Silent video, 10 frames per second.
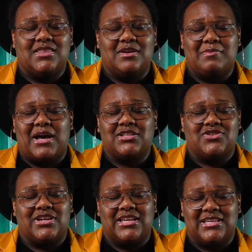The
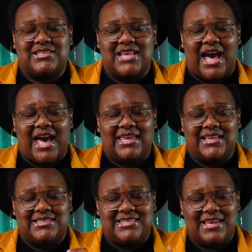mantra is, I
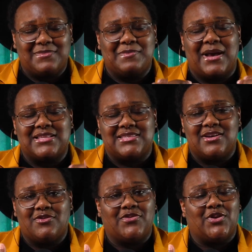accept
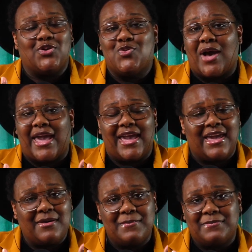myself for who I
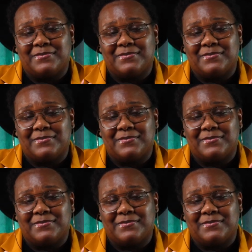am,